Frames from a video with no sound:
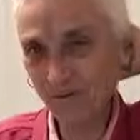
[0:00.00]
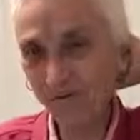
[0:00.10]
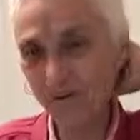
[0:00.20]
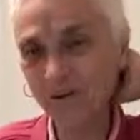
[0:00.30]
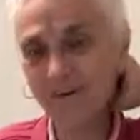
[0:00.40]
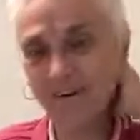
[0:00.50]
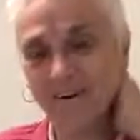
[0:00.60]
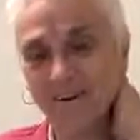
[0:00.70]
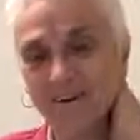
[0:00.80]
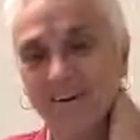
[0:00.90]
to appear
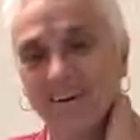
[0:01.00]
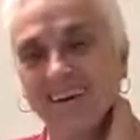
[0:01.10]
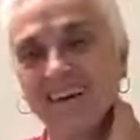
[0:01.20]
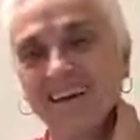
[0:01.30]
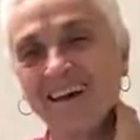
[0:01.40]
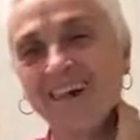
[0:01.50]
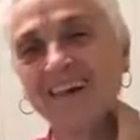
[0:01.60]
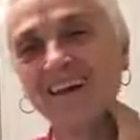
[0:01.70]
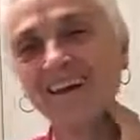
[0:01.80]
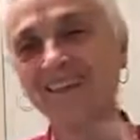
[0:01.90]
there.
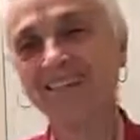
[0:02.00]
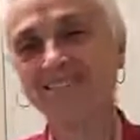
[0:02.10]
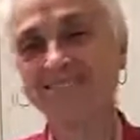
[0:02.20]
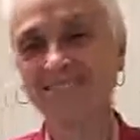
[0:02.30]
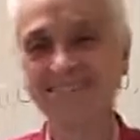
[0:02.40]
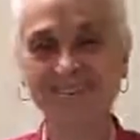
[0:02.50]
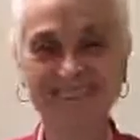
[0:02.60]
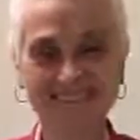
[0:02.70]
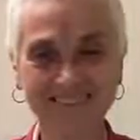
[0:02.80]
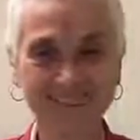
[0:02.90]
And here's this,
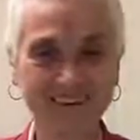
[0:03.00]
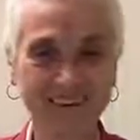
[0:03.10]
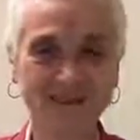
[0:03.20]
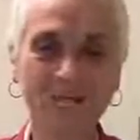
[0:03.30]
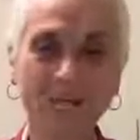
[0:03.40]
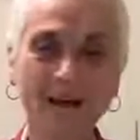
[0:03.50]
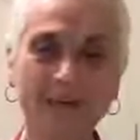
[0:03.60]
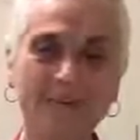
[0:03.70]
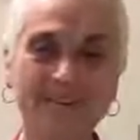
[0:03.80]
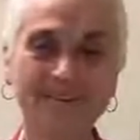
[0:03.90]
so we get a little
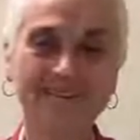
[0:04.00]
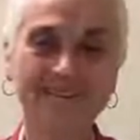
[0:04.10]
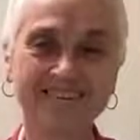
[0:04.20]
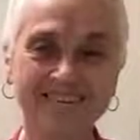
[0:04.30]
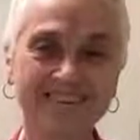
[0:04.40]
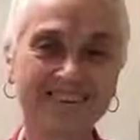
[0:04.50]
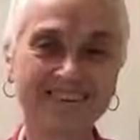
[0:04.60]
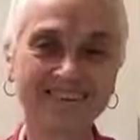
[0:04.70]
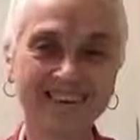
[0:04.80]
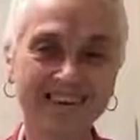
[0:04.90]
background on this
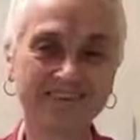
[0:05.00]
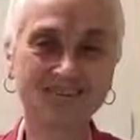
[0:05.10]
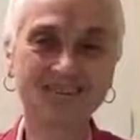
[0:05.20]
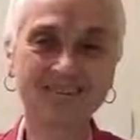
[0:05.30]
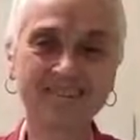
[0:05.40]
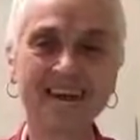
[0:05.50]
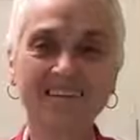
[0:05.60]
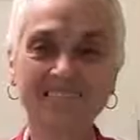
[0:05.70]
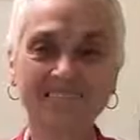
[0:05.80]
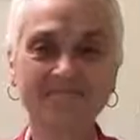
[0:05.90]

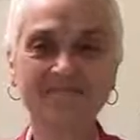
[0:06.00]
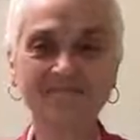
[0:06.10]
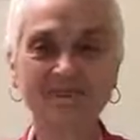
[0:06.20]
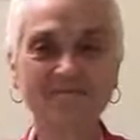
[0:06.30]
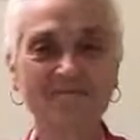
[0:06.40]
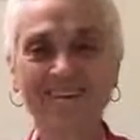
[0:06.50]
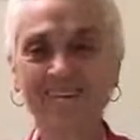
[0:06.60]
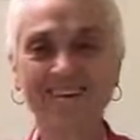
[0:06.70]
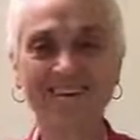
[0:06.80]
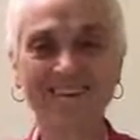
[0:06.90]
personality,
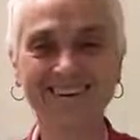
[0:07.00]
Vishwamitra.